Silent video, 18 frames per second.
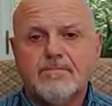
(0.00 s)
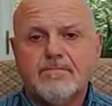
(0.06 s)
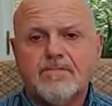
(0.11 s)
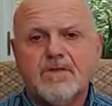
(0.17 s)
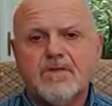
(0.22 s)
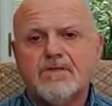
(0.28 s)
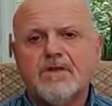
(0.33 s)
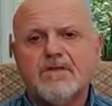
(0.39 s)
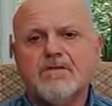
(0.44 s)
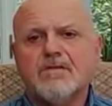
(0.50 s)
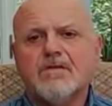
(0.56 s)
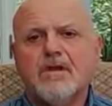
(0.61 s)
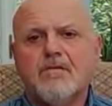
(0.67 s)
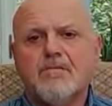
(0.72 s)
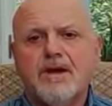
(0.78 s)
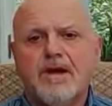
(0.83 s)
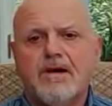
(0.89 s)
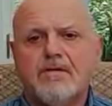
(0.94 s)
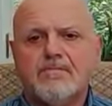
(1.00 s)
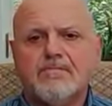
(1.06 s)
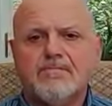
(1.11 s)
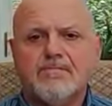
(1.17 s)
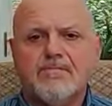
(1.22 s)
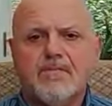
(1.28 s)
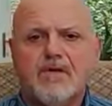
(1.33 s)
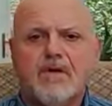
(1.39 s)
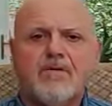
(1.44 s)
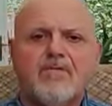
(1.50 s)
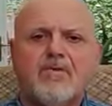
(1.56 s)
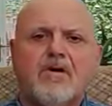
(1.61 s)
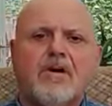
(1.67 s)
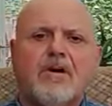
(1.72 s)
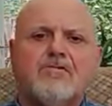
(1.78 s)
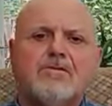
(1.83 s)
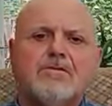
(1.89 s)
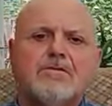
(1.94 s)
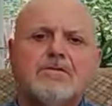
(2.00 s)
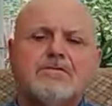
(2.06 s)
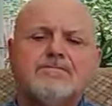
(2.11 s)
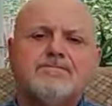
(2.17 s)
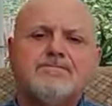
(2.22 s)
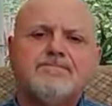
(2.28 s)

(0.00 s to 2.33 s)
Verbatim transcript: this isn't about a virus.